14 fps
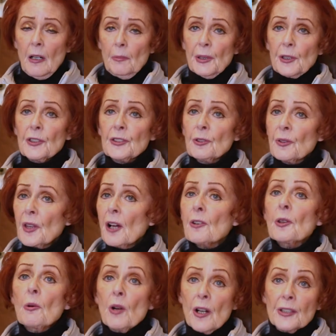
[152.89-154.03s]
because although
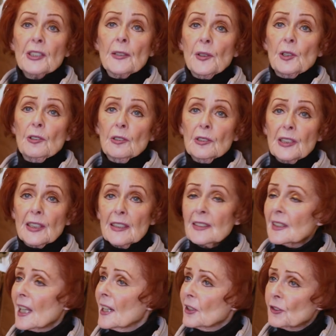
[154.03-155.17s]
there were
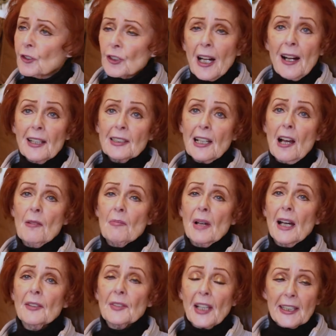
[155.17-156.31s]
difficulties, they tried like mad,